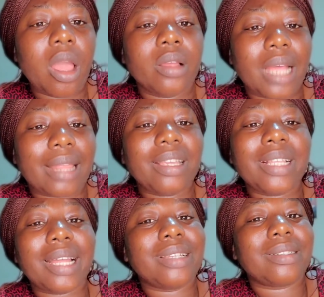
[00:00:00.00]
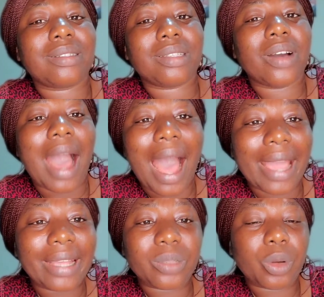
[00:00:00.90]
So I think that is the
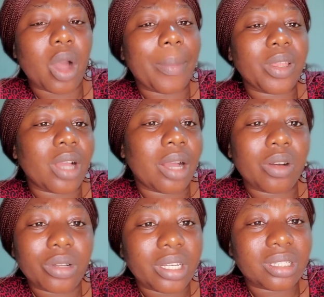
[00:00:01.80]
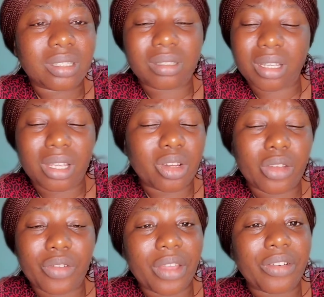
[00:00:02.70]
height. But I mean, you can Google it, you know,
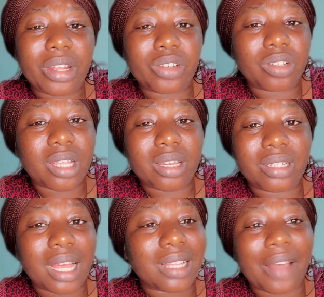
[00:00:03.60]
if you're really interested in that.